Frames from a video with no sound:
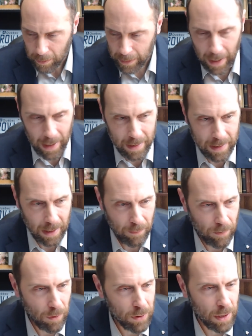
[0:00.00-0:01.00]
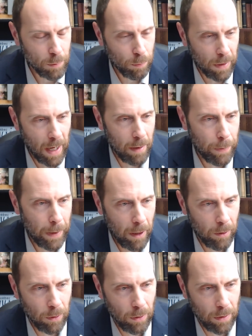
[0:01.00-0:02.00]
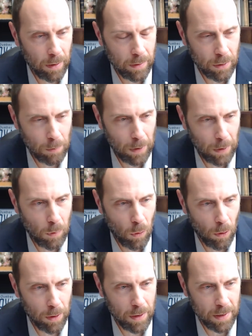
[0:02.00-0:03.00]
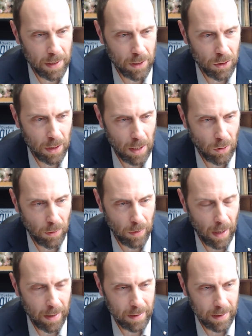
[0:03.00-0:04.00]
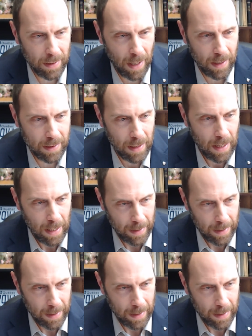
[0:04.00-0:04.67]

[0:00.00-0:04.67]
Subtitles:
Casey versus Planned Parenthood, a Supreme Court decision in the United States